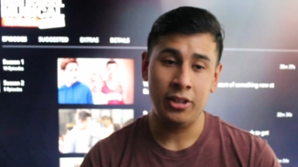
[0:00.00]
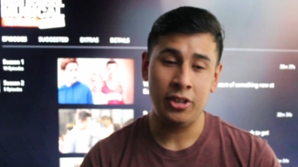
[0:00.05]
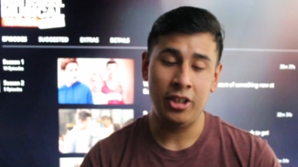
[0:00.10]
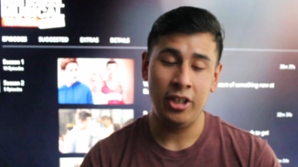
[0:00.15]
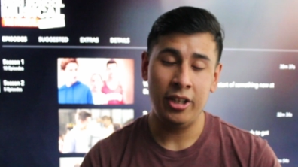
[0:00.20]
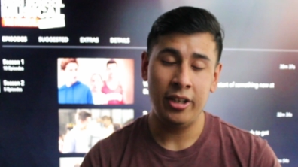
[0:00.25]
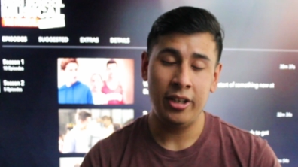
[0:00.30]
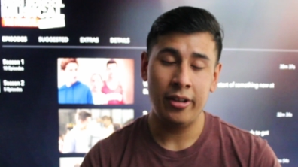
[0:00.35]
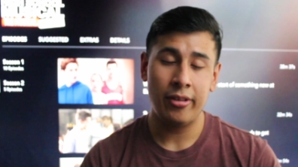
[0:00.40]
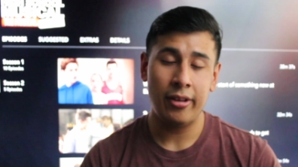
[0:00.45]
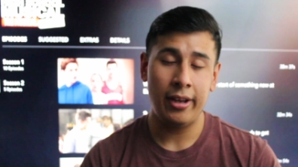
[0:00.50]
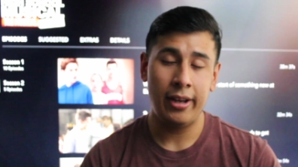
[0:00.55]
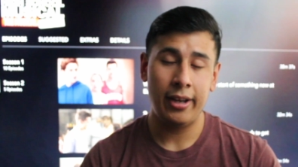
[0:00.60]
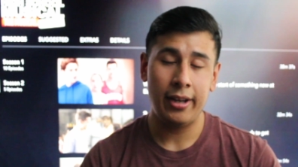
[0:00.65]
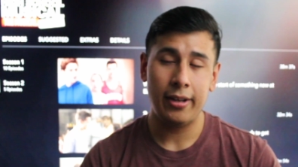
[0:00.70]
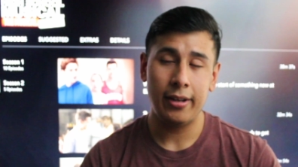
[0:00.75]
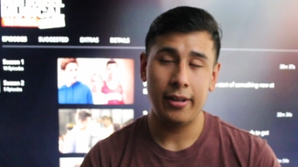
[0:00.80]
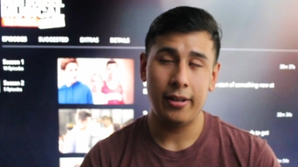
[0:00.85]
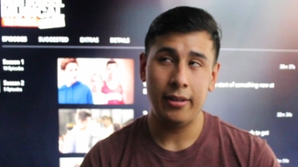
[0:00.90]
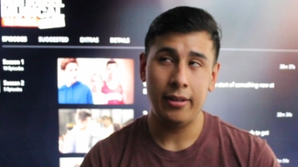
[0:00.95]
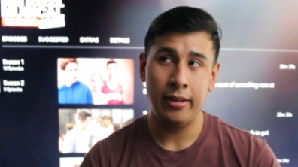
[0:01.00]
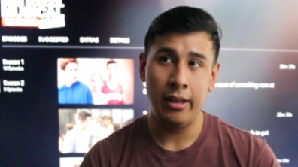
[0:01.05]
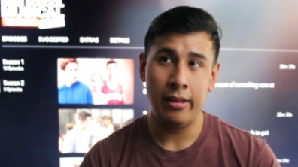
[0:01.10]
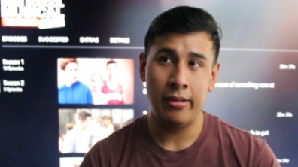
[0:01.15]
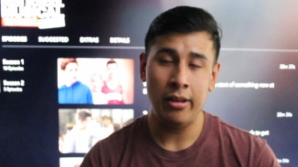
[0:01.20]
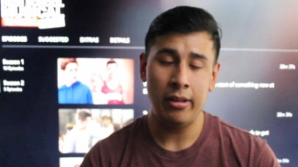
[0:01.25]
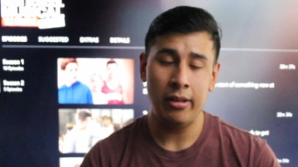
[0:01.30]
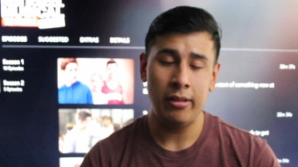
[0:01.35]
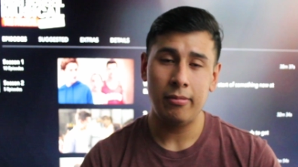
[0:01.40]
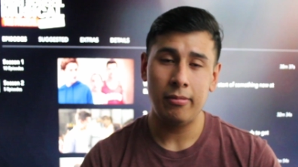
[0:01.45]
Gina's like, that's
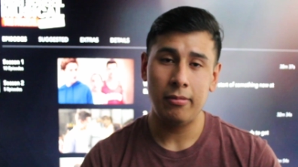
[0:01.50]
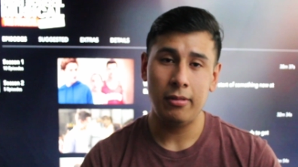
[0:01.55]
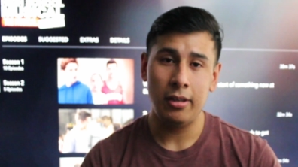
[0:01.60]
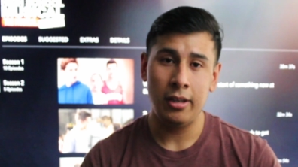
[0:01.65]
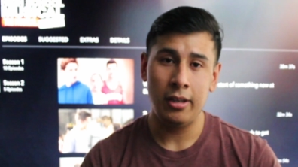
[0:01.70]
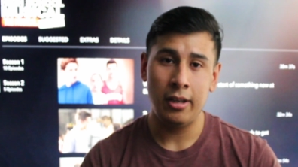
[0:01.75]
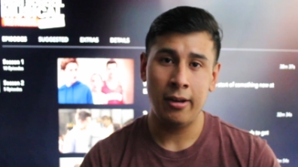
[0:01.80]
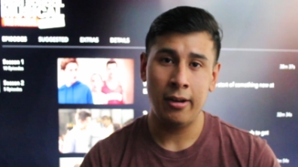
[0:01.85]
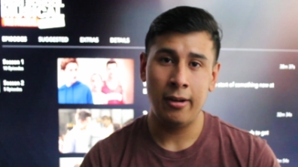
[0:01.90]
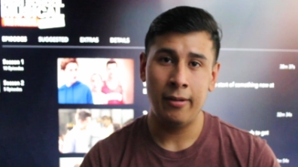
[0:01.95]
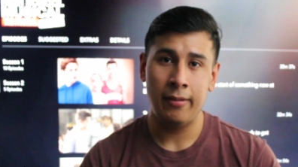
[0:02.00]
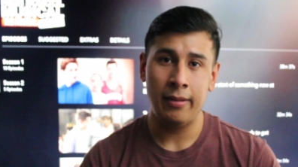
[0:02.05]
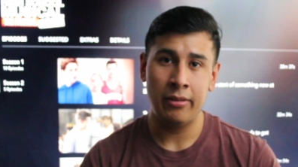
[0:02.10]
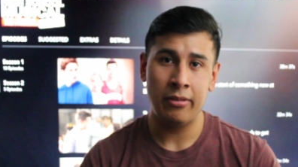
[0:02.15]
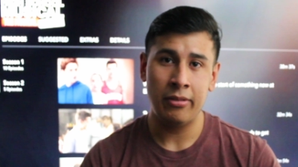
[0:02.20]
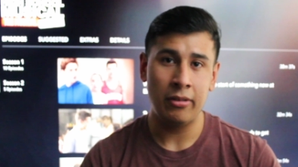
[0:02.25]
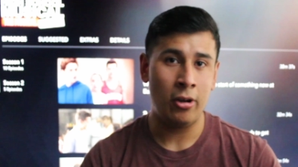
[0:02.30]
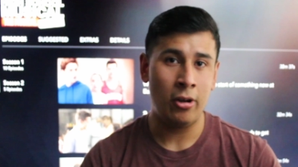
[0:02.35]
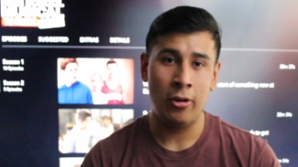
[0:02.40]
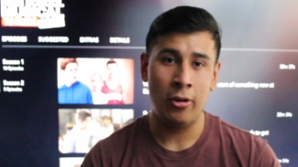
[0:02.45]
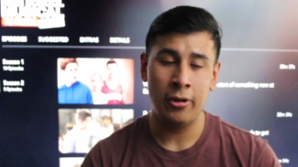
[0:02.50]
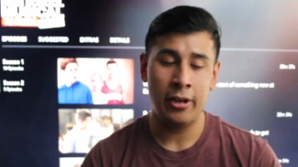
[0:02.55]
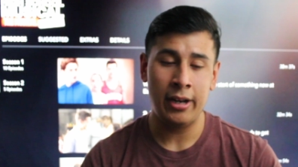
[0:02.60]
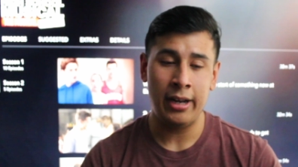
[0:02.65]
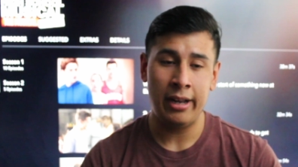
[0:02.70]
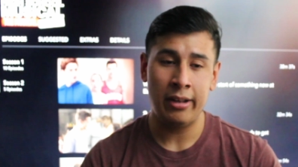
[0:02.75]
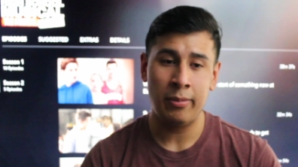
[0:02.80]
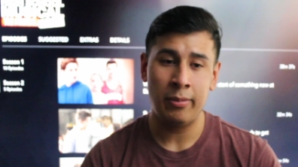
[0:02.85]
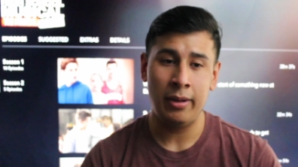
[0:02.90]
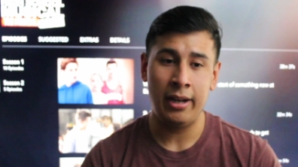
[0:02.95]
it? You're, that's all you're
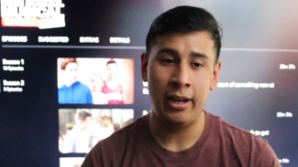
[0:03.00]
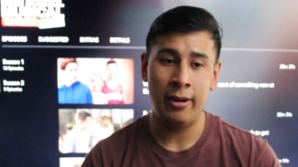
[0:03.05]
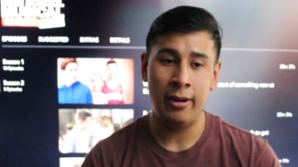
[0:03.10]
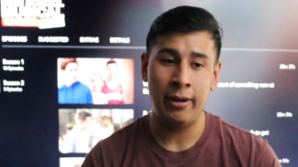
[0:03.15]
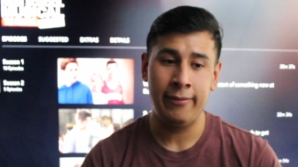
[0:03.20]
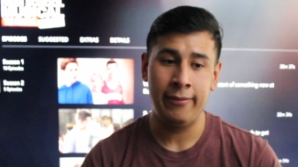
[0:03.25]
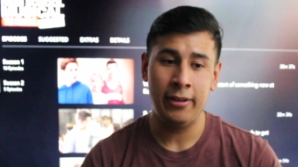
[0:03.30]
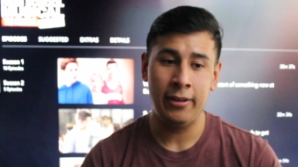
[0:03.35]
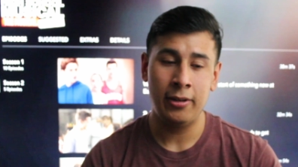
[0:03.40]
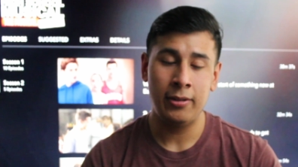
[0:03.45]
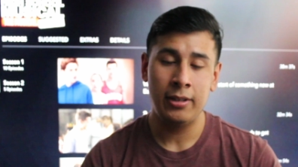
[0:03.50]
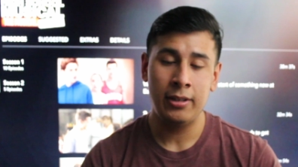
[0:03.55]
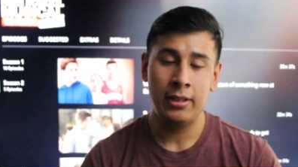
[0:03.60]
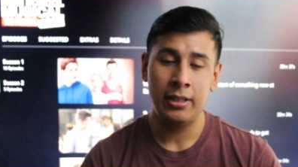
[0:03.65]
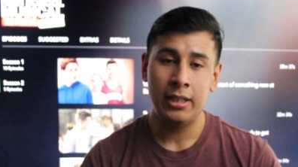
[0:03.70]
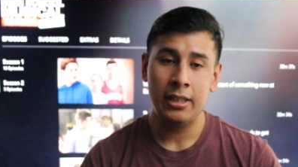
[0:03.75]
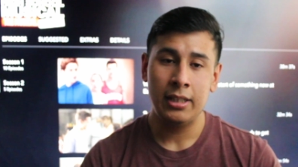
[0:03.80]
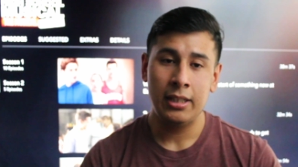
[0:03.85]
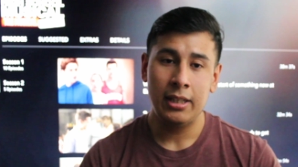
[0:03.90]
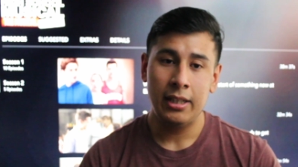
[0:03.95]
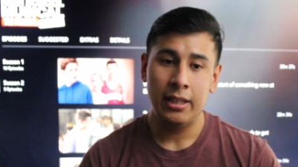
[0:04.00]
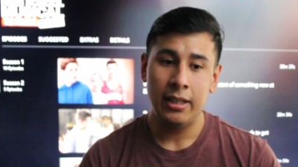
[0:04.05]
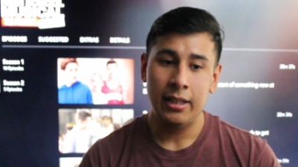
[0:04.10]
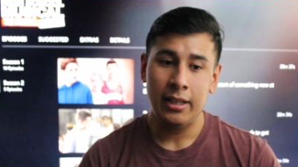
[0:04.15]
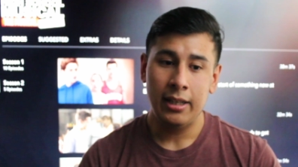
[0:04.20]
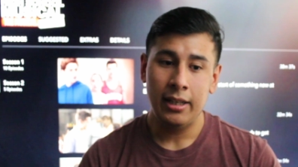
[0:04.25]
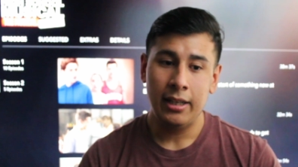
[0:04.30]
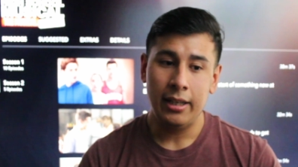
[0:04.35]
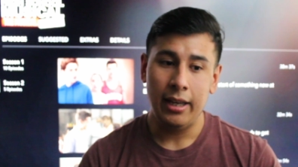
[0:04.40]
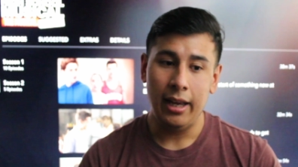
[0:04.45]
gonna ask me on how I feel?
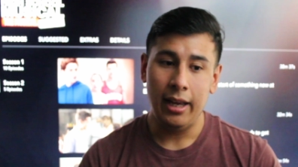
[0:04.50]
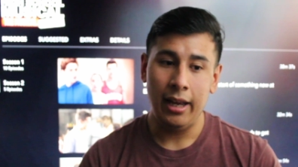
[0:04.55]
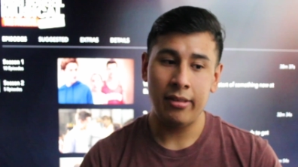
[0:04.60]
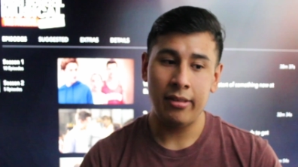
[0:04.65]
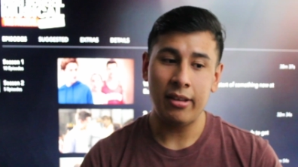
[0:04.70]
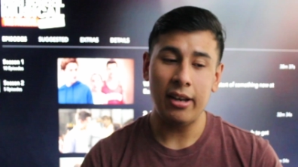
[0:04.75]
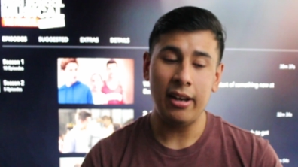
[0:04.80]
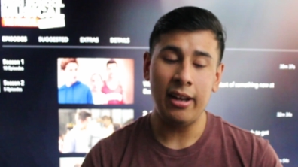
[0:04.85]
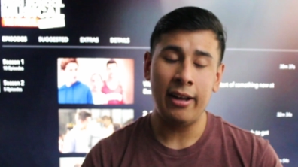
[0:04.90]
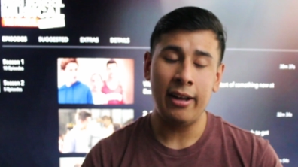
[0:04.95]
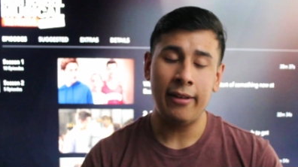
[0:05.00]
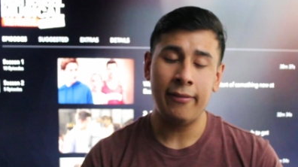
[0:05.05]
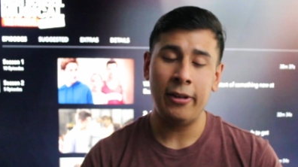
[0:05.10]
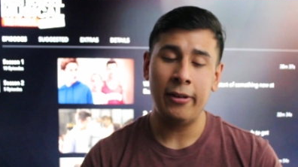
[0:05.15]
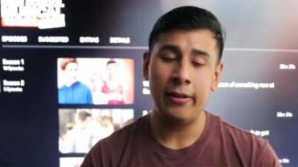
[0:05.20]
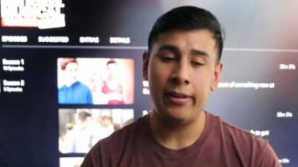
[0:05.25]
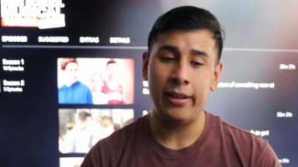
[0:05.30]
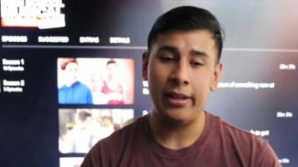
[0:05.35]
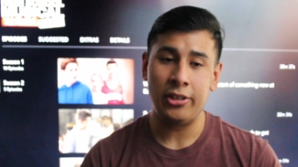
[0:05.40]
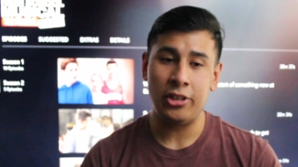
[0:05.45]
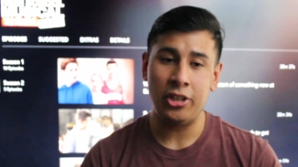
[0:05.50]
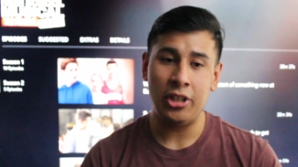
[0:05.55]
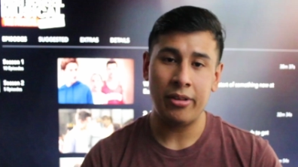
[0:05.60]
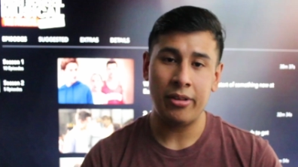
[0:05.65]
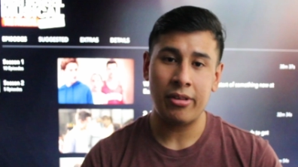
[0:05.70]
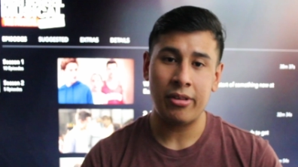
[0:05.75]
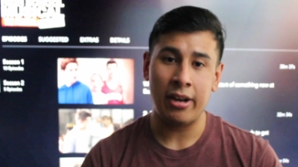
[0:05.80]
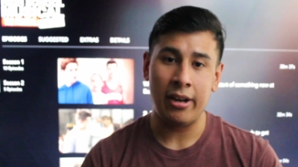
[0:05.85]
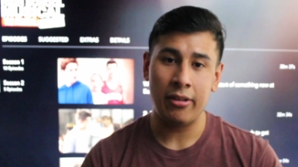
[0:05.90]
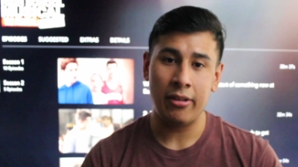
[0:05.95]
It's kind of how I'm feeling that
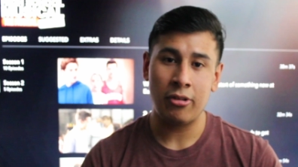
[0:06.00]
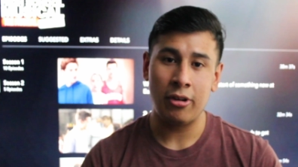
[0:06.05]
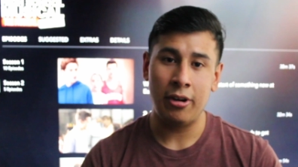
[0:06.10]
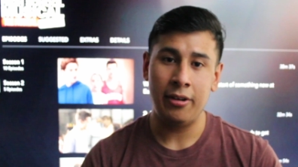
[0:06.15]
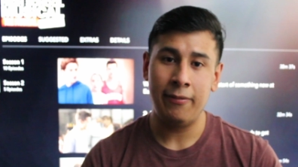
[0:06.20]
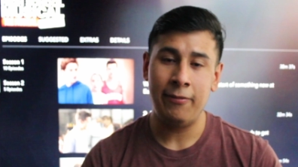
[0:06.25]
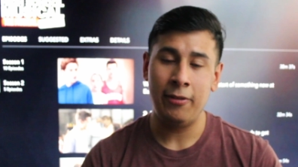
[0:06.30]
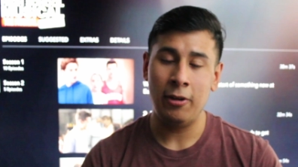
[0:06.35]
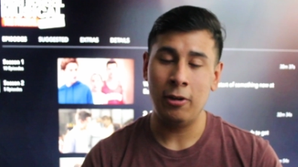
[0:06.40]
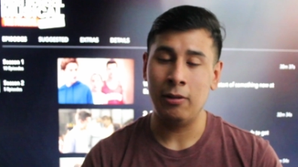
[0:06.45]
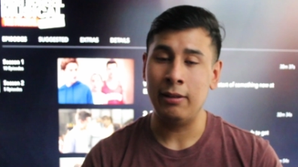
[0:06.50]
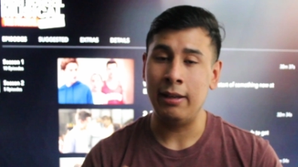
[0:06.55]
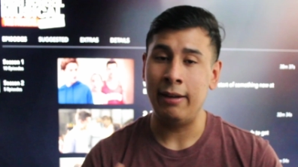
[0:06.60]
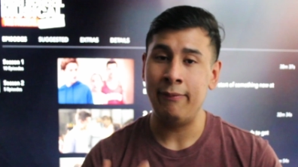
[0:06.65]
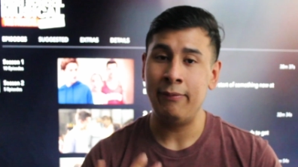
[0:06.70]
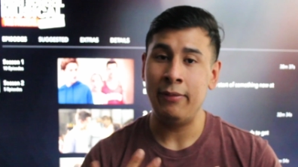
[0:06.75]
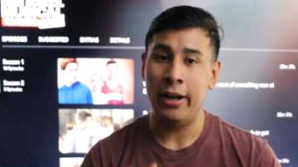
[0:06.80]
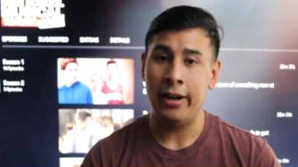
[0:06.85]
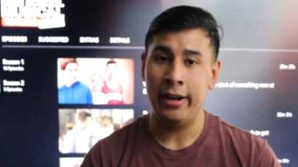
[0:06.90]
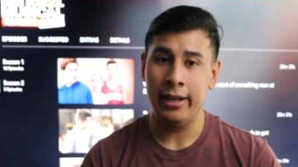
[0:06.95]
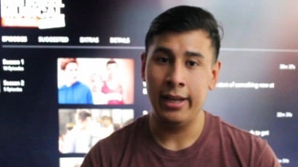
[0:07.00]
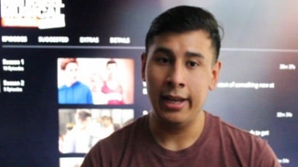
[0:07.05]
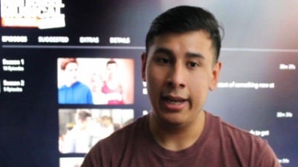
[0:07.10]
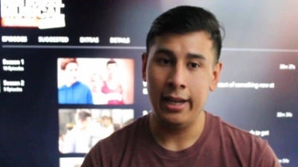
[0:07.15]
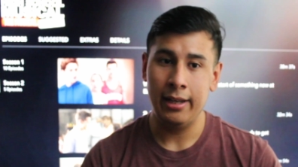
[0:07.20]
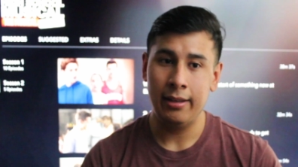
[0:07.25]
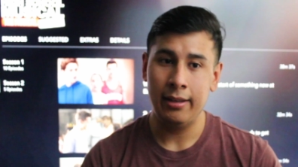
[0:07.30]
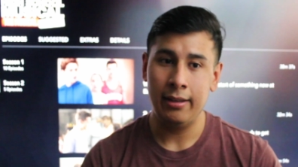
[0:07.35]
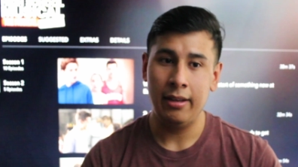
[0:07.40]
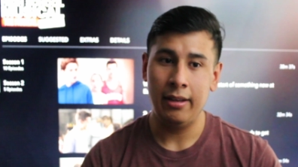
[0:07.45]
Gina's starting to feel left out
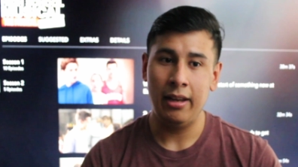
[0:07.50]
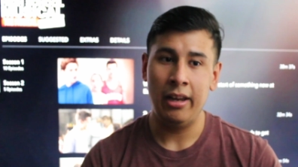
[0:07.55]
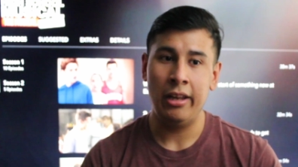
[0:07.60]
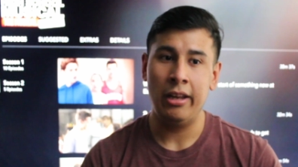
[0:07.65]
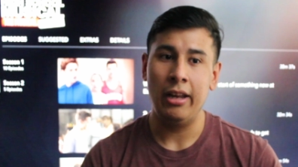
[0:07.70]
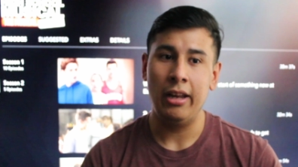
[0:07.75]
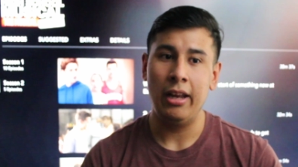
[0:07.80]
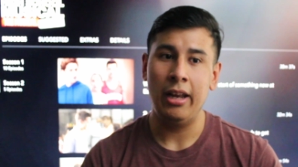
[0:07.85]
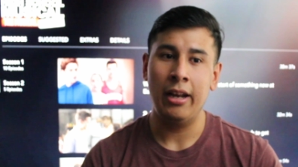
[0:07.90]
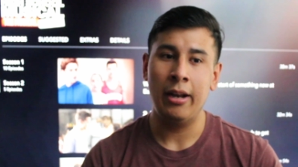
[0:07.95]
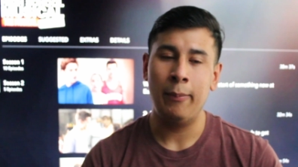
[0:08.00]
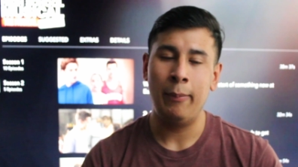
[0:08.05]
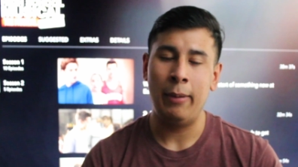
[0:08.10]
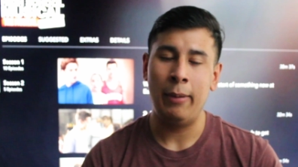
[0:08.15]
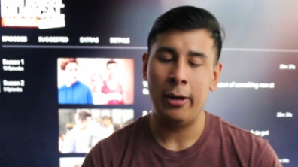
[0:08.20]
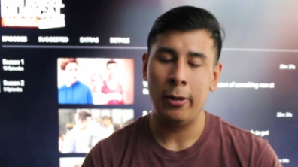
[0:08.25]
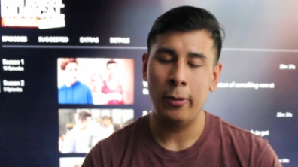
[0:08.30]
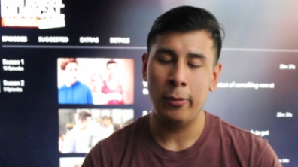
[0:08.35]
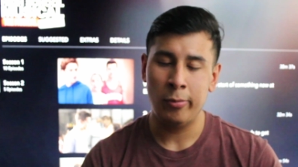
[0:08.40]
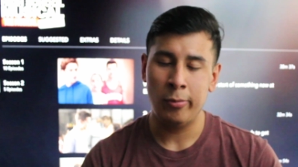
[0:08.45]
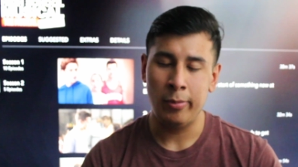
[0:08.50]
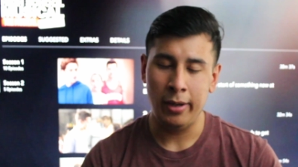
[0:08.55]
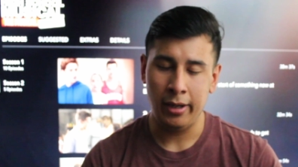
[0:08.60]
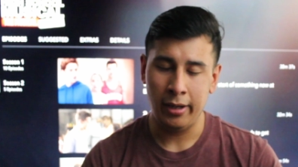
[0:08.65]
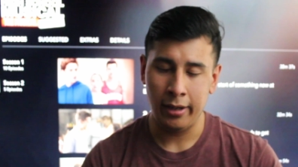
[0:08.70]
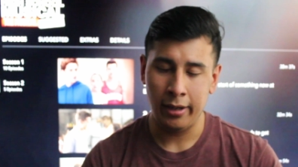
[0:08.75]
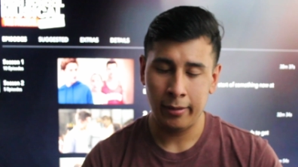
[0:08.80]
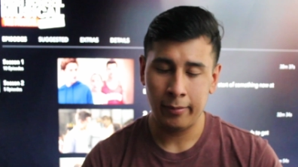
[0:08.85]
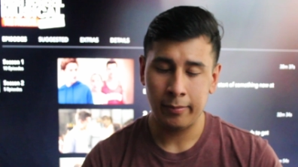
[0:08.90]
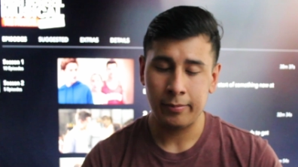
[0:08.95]
again, in, in a matter of
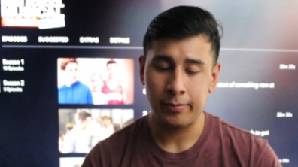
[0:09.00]
speaking.